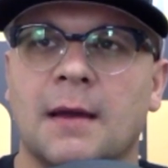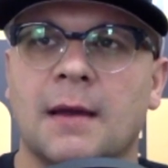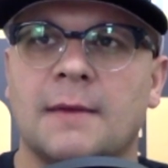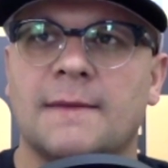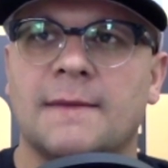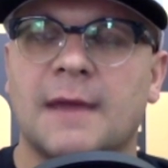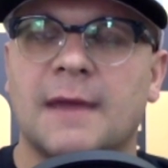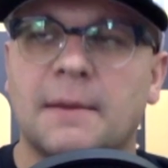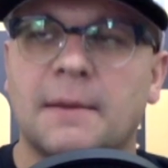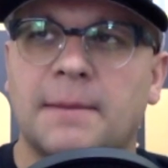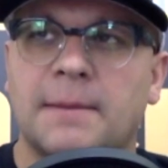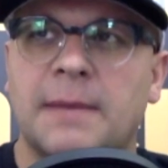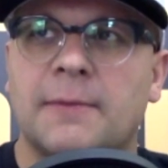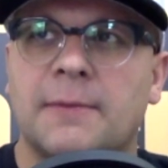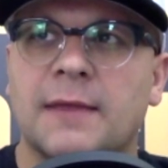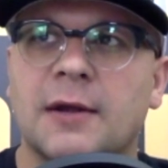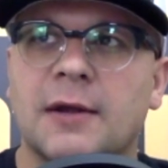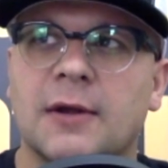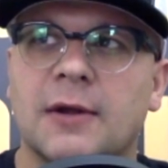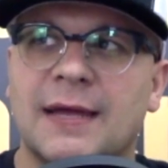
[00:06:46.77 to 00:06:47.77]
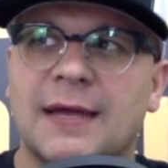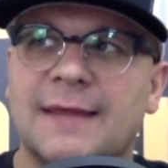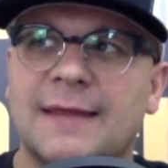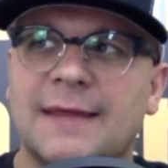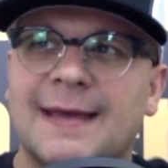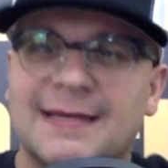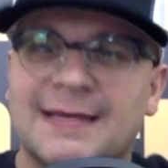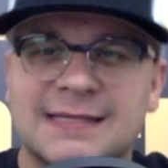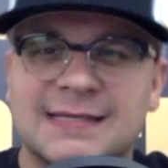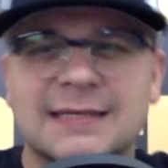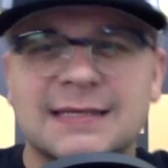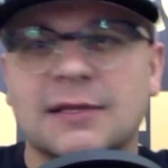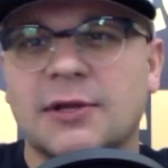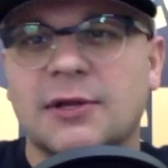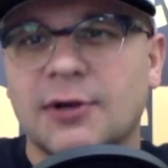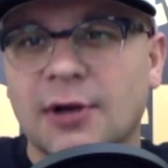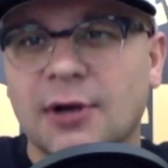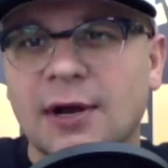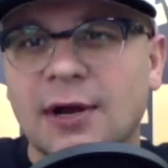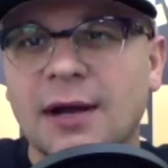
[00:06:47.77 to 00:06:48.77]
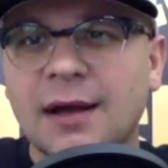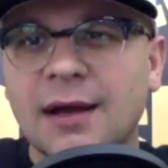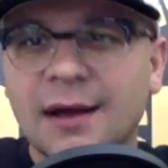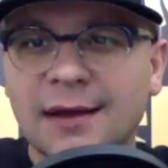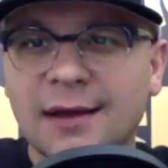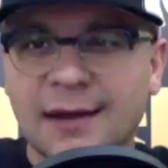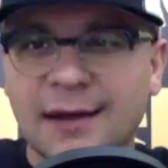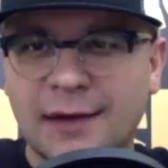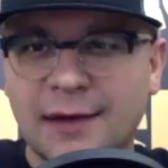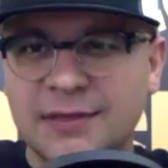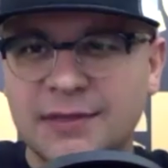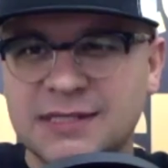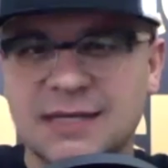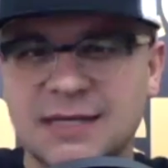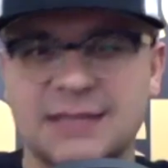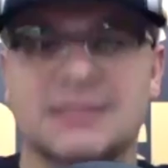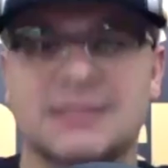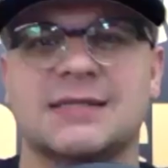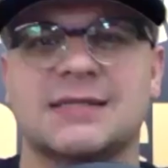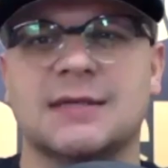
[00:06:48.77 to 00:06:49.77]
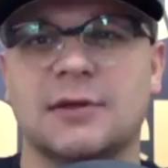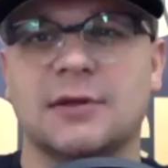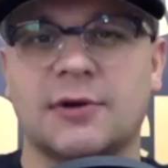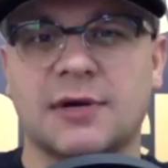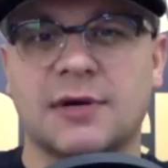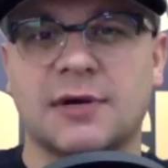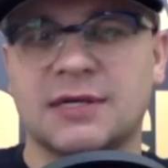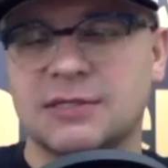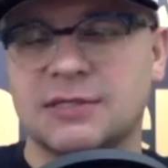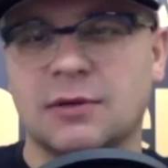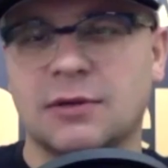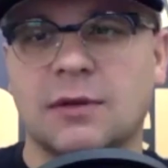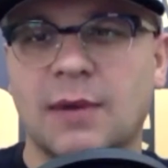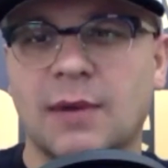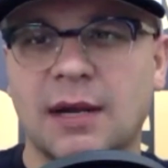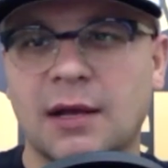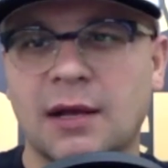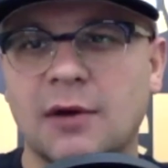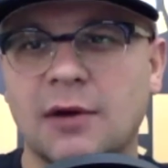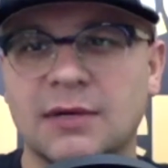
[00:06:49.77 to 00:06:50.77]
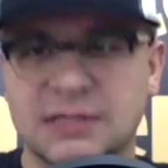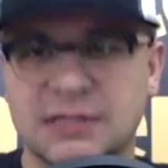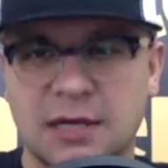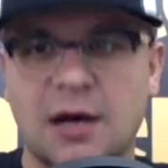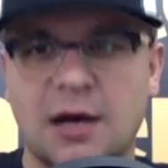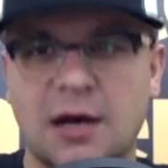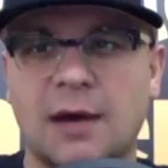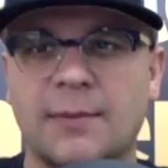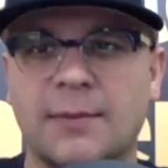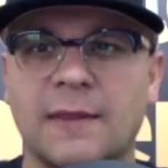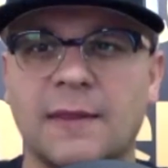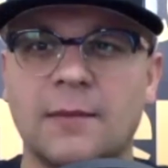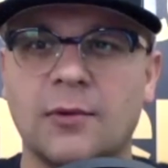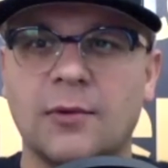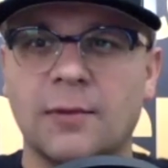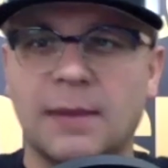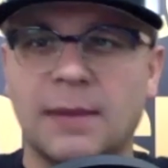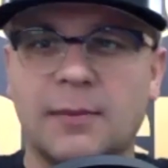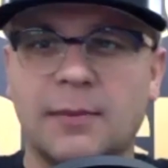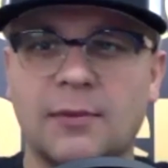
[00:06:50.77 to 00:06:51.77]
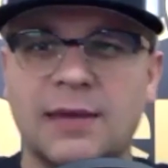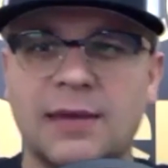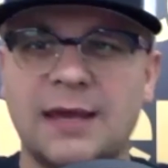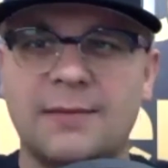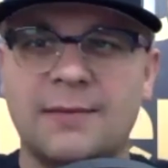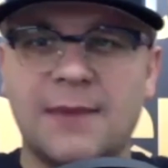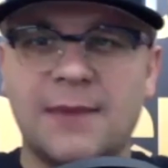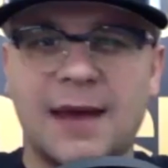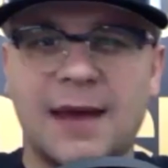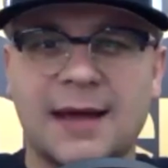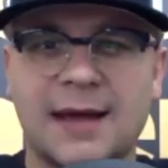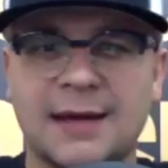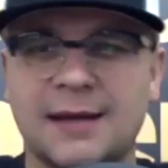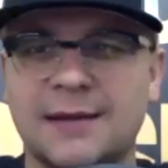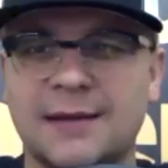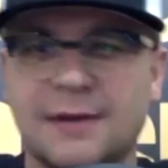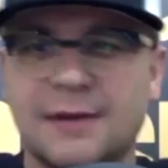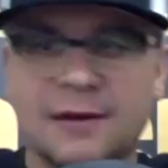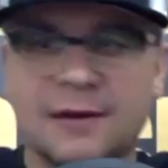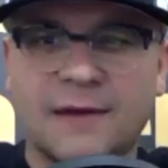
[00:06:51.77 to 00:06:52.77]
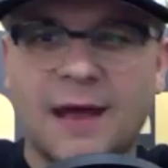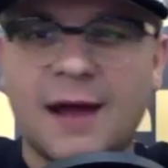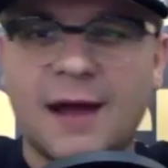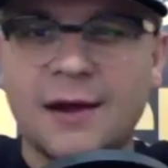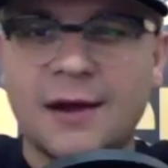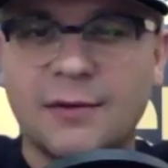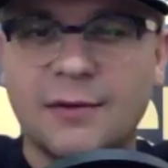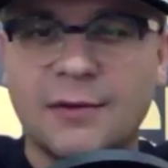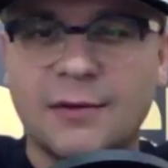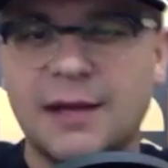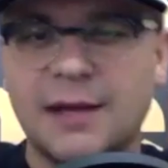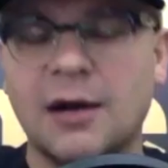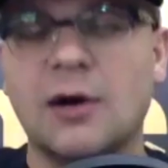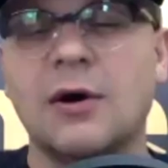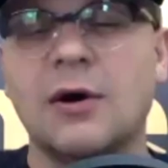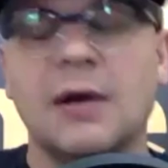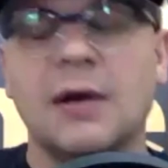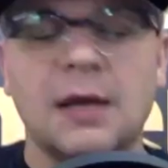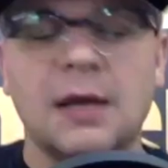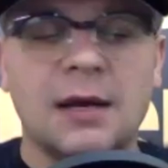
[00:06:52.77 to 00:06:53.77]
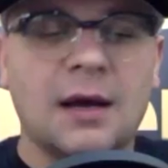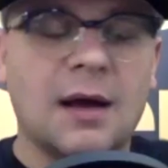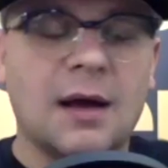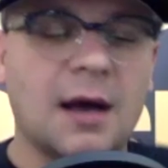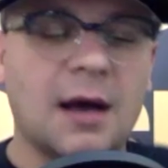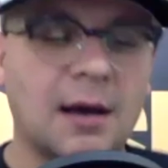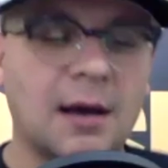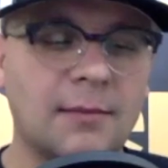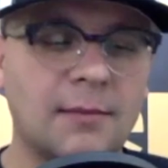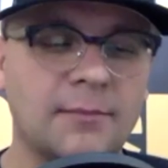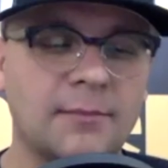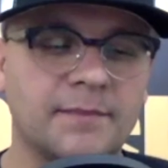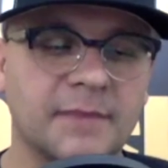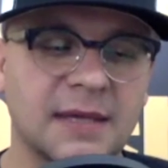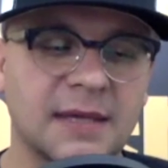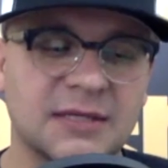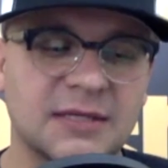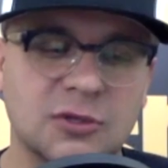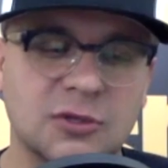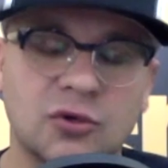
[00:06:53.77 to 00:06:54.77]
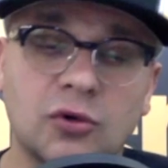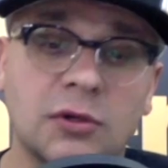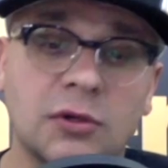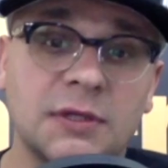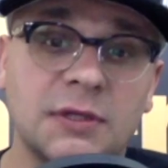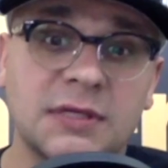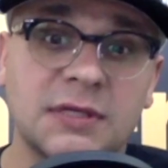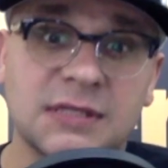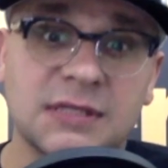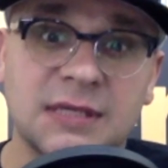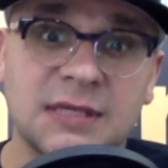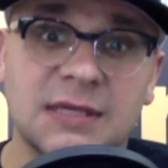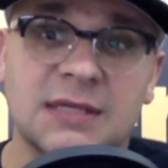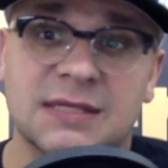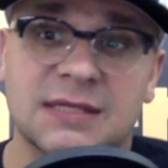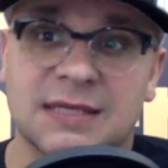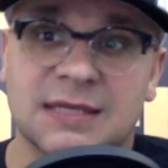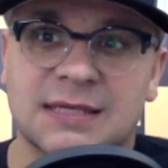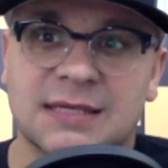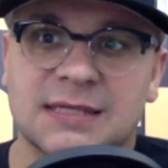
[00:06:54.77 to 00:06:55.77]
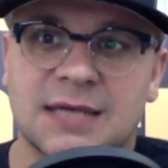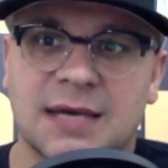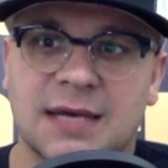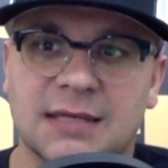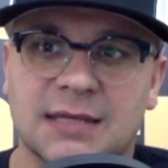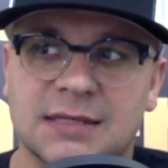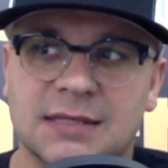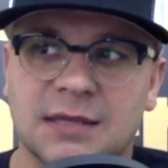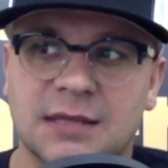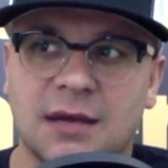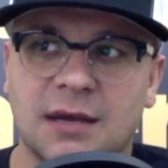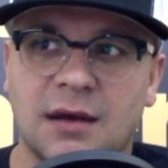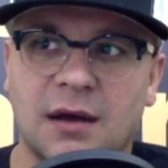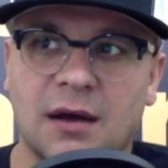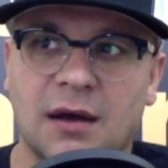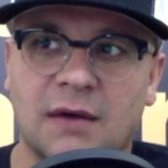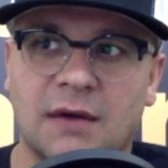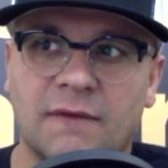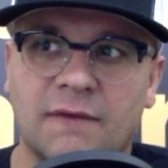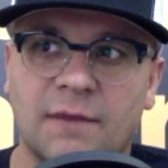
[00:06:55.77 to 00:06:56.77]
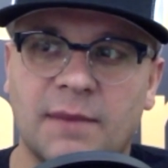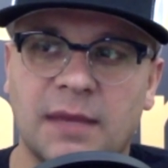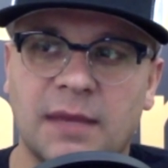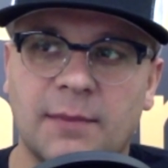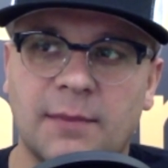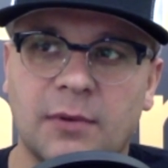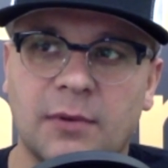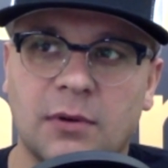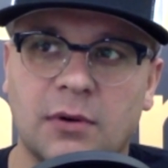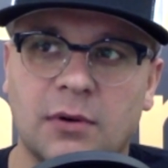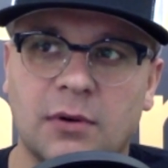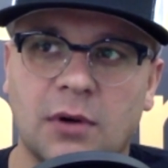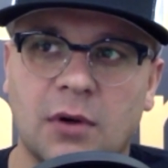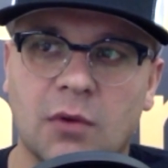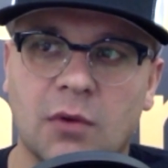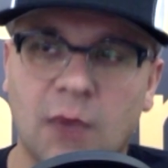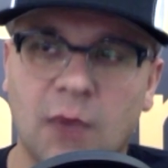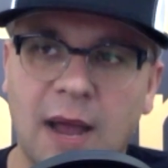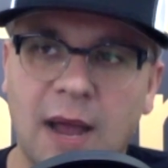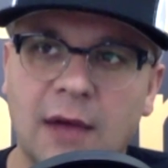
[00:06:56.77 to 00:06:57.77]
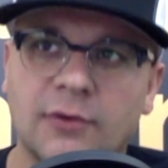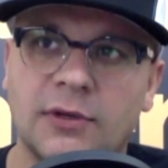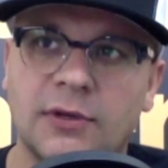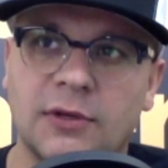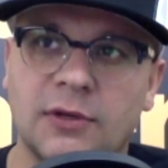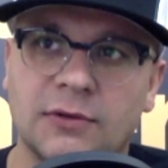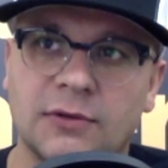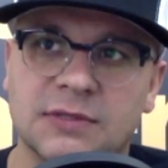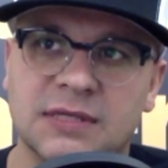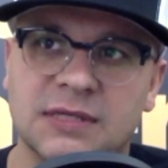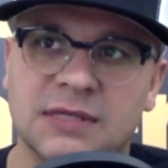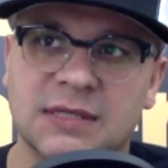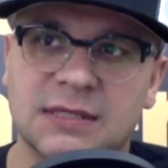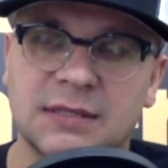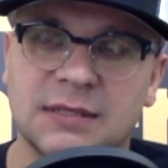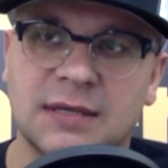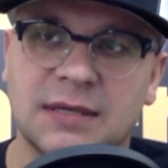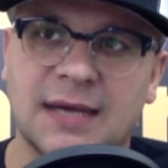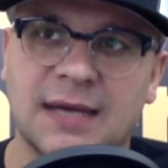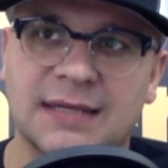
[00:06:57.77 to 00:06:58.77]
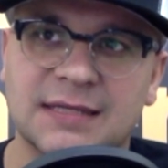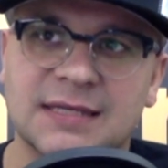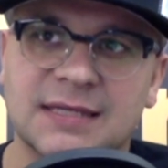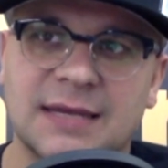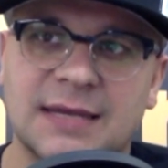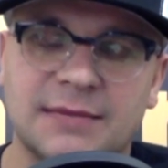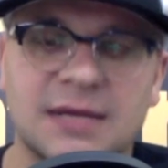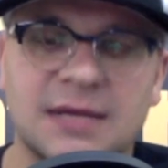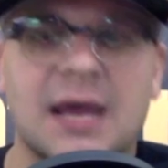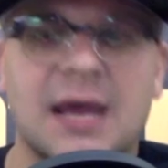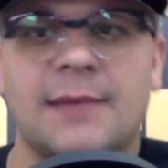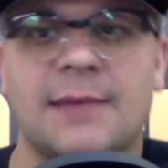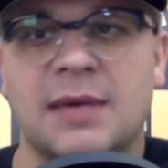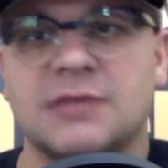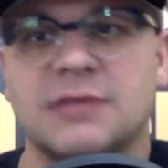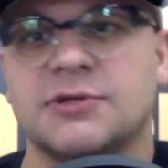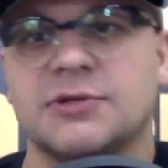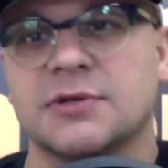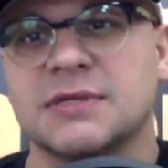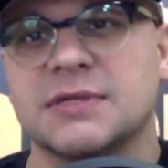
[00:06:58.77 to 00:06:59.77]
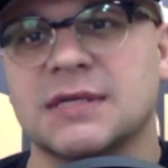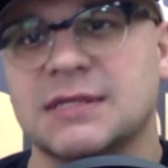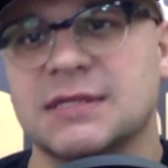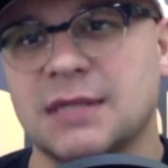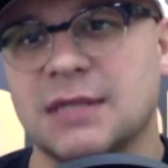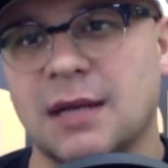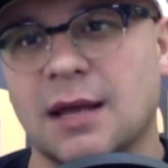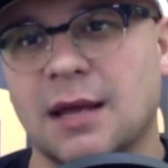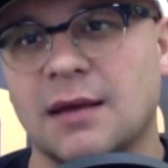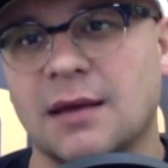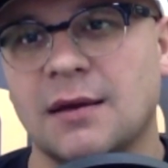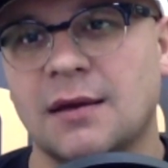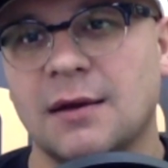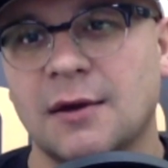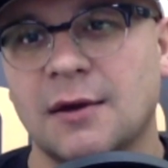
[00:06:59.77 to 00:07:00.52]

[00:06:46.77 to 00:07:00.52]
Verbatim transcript: the people that are in that cylinder, I always say it's a cylinder because the only way to go is up. And the more people we keep packing in there, the higher we go. Um, it's cool to see the success of the people around you at the same time as you're succeeding